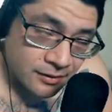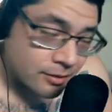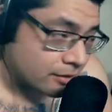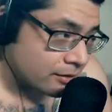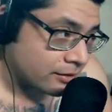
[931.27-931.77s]

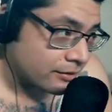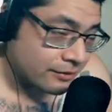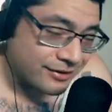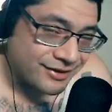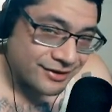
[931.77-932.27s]
Uh,
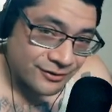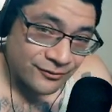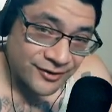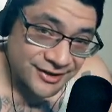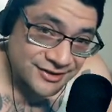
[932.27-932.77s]
uh your
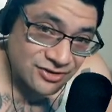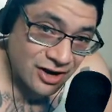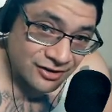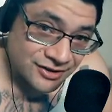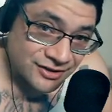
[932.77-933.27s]
fitness
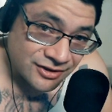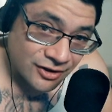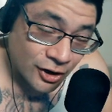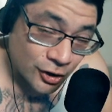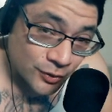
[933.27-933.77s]
knowledge?
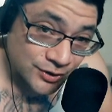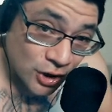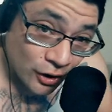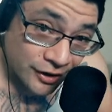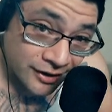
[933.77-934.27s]
Are you
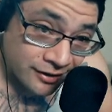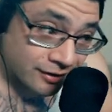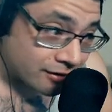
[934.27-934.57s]
retarded?